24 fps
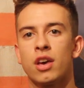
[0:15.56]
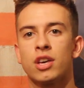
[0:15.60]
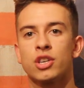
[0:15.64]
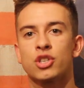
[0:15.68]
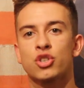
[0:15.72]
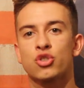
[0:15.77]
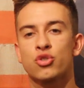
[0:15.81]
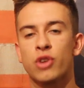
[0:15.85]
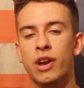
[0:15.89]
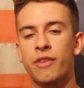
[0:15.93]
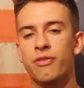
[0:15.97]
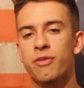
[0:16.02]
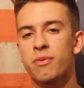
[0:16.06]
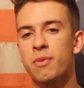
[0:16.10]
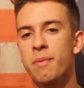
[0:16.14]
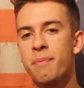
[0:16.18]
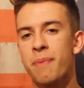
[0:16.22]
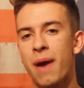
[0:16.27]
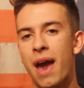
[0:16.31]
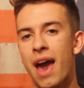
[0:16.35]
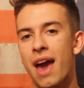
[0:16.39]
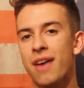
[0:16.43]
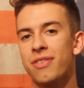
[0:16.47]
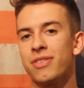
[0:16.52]
Stray from the
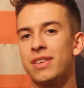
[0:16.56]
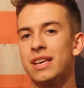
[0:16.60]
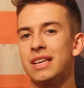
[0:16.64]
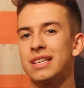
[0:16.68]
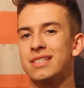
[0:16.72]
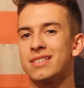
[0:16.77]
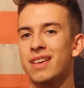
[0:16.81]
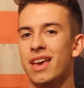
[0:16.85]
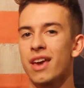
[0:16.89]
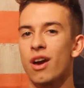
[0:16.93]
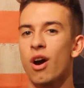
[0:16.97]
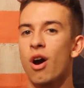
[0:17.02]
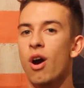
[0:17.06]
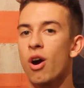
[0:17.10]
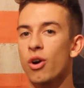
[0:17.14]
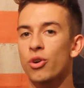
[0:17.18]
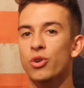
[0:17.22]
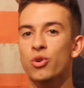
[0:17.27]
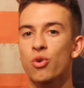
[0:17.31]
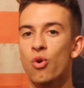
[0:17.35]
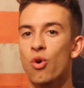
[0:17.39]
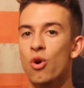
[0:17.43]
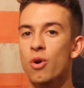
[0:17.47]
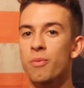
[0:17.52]
Path is a
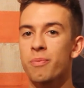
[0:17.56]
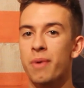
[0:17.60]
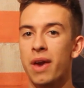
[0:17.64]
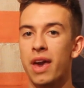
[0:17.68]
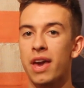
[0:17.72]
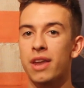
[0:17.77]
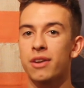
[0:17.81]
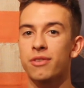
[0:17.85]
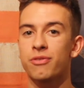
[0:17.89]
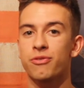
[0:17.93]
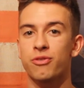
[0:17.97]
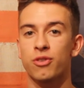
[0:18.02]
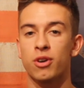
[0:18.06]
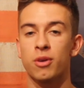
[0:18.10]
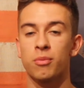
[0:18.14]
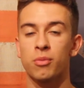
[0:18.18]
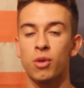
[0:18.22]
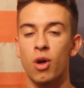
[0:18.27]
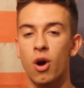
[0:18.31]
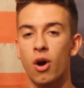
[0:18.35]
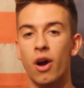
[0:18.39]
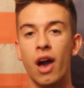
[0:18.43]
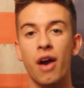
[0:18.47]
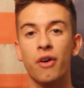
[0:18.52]
hardcore band from
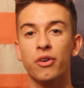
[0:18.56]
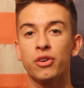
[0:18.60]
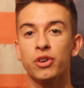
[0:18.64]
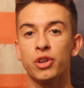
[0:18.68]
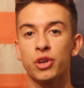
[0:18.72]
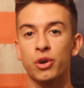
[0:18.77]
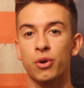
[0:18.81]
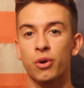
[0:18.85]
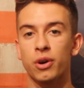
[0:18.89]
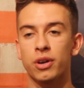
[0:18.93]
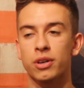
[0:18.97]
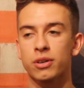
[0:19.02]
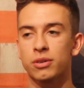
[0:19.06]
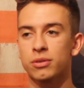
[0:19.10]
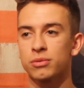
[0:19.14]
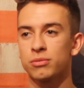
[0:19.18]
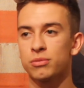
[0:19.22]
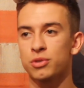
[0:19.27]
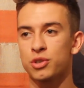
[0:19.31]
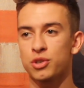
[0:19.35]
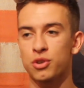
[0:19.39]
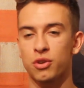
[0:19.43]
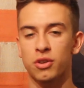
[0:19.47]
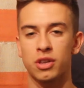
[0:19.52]
Long Island, New York,
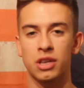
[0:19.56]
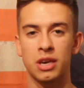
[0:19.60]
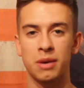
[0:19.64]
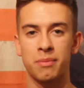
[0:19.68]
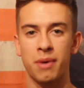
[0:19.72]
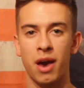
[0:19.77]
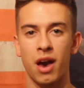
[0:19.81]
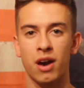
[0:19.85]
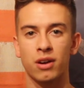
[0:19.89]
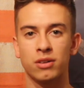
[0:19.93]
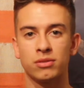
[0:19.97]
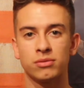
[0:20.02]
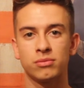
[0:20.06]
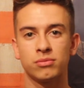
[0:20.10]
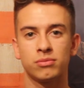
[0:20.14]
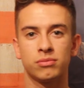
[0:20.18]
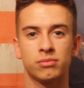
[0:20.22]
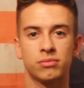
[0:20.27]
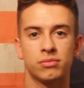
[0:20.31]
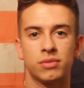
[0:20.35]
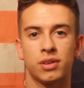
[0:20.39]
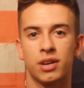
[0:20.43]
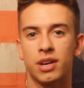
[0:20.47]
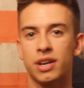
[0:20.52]
which is only about
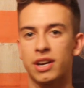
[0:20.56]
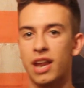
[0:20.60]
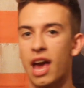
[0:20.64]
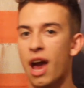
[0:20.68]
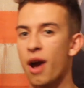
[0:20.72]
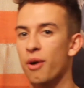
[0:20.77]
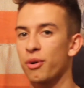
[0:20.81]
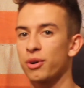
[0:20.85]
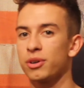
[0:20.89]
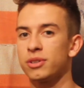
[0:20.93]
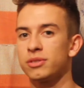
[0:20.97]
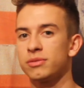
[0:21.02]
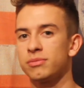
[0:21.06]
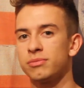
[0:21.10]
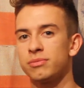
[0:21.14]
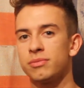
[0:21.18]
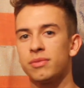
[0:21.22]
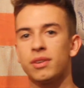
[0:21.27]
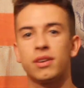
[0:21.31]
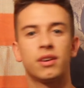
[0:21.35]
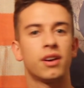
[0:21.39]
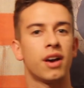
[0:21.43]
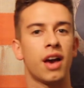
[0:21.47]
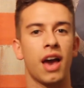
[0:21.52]
an hour and
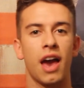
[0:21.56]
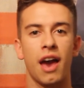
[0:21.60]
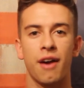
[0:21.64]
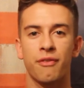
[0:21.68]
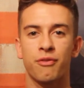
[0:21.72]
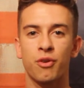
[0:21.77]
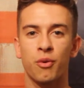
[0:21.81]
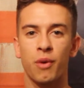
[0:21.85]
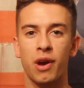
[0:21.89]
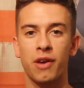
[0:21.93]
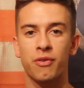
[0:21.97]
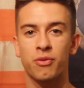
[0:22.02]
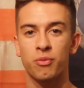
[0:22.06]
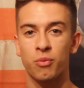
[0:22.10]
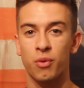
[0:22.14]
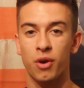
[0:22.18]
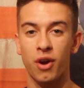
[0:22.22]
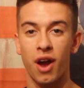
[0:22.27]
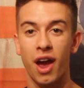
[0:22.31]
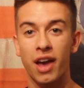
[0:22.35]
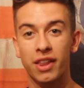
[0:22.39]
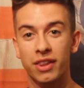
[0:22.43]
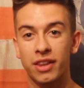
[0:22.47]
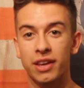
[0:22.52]
a half away from where
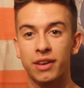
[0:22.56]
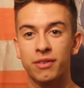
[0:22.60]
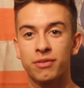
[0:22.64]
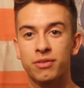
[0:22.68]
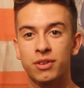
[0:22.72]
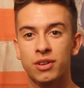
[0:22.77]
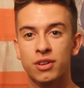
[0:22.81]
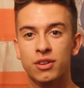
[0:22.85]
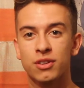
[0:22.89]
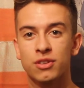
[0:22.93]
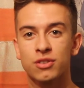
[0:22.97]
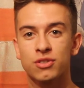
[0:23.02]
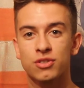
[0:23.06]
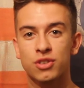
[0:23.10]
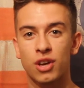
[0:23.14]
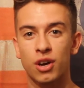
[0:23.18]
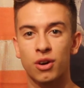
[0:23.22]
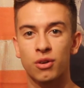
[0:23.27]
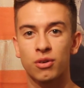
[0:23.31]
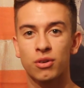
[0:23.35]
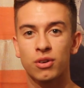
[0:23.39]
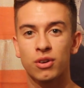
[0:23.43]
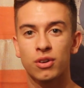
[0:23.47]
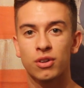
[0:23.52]
I live.
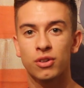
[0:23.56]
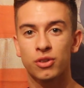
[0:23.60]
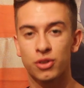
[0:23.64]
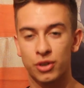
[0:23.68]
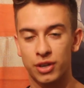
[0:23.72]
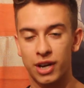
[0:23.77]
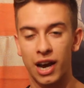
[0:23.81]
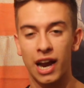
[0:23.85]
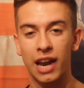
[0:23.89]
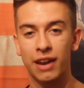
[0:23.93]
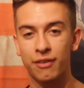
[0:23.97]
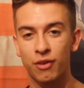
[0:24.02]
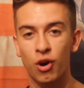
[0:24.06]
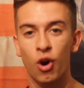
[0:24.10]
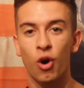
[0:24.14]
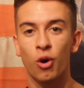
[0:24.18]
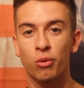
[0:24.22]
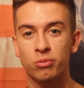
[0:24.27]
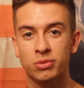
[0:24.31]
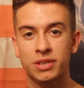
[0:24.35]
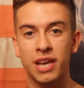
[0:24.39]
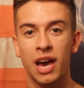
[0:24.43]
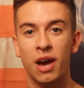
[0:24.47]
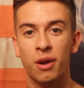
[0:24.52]
So they're kind of a
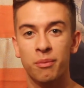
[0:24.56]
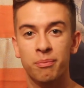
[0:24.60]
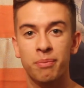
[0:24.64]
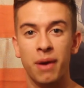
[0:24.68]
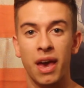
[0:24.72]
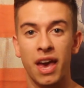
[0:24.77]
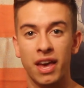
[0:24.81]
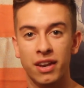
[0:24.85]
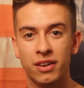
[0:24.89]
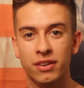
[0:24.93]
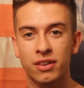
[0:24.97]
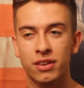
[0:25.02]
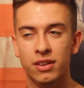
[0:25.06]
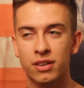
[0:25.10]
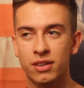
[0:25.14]
hometown band.